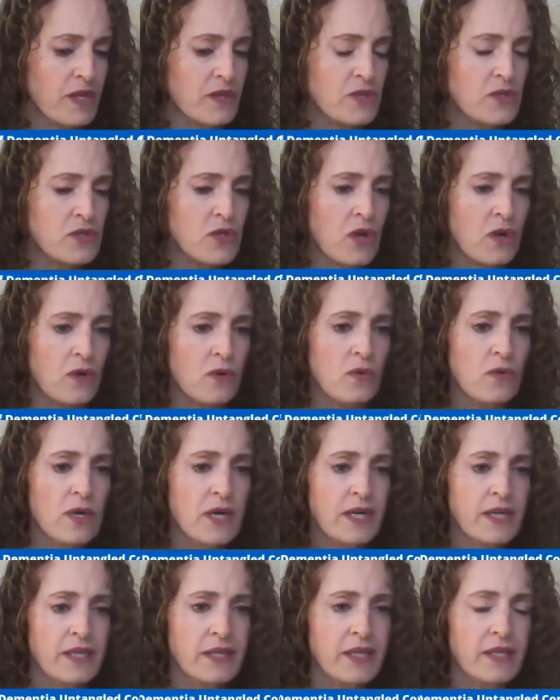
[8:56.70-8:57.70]

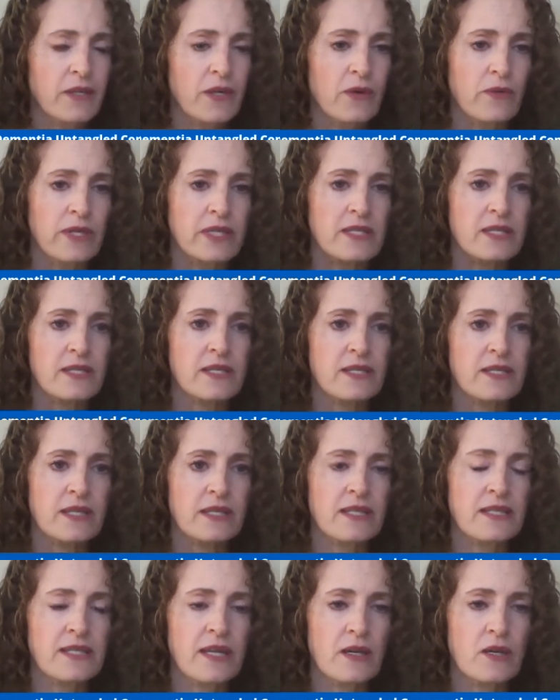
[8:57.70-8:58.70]
So,
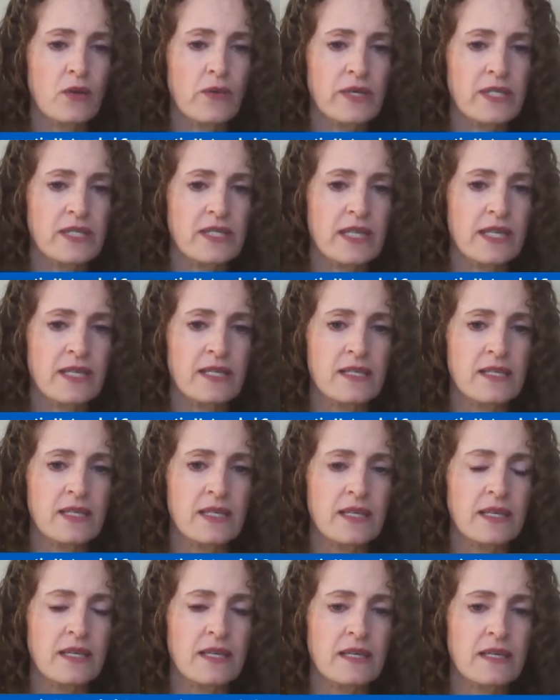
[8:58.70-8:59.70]
it's not always
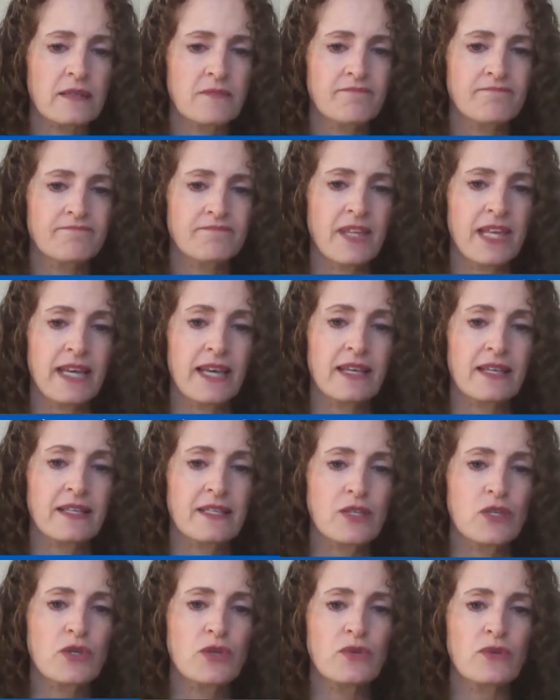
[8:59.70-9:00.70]
easy
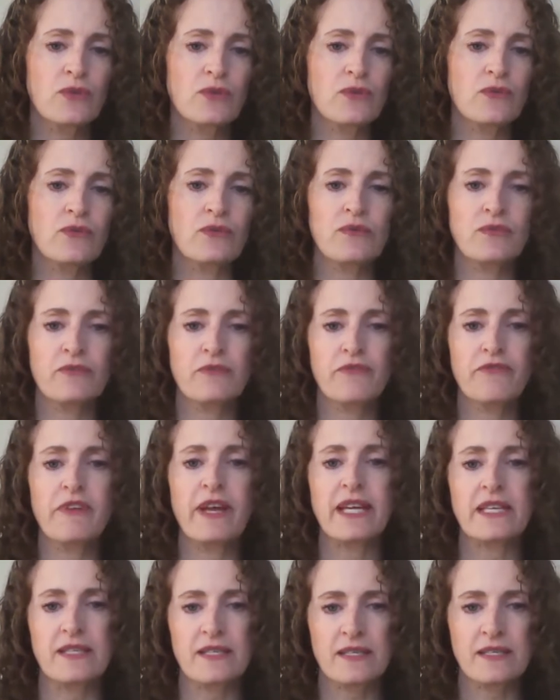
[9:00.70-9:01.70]
to
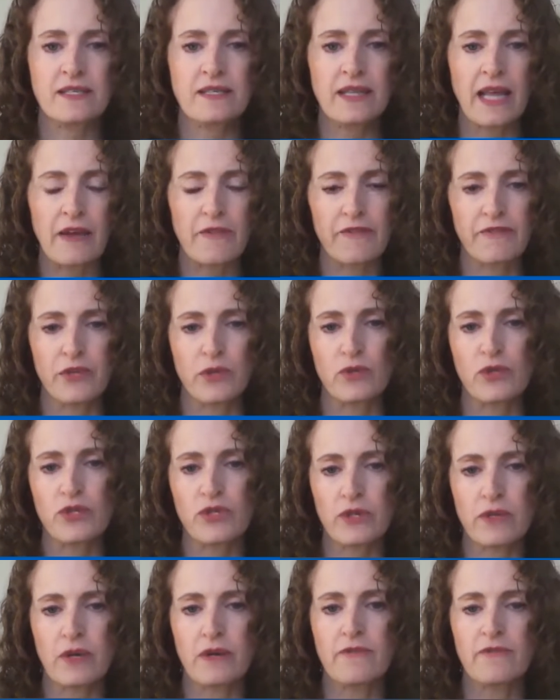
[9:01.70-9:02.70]
face that
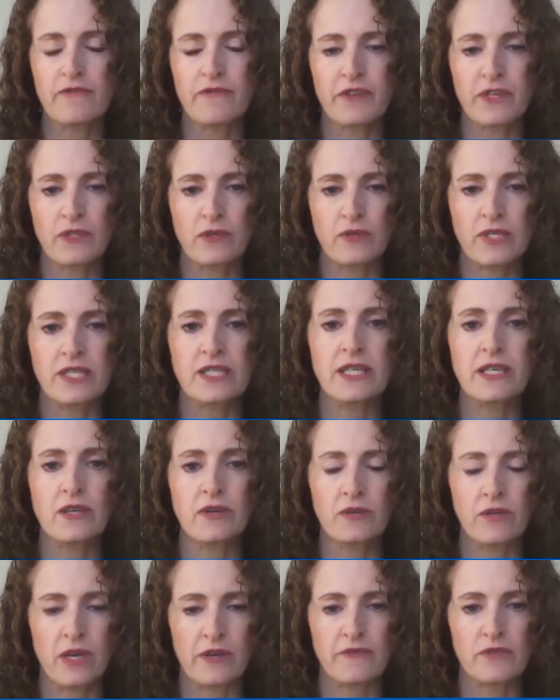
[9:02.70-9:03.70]
future of, seeing
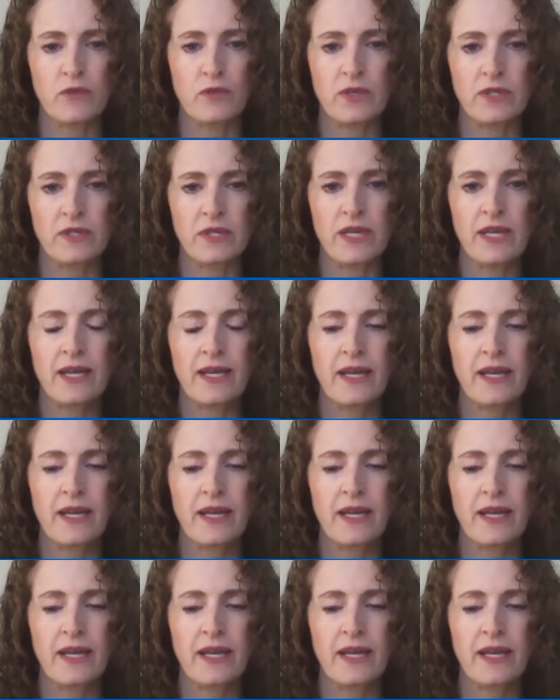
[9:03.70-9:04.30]
your loved one